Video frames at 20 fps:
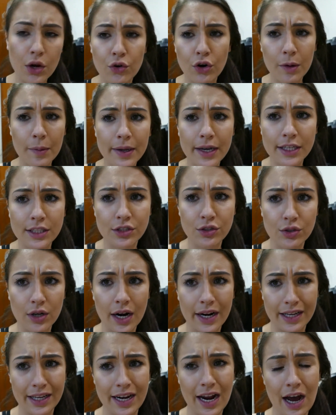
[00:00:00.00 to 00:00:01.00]
Normally I do
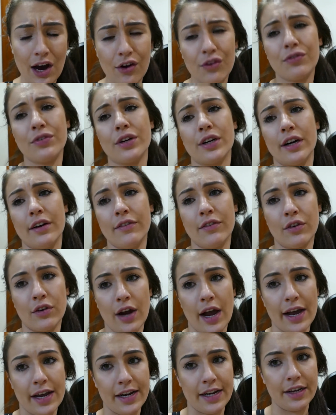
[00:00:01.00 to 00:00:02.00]
not eat out for a
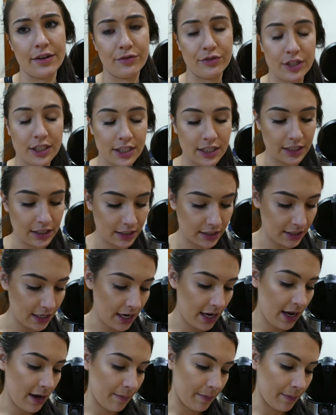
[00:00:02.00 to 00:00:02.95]
variety of reasons,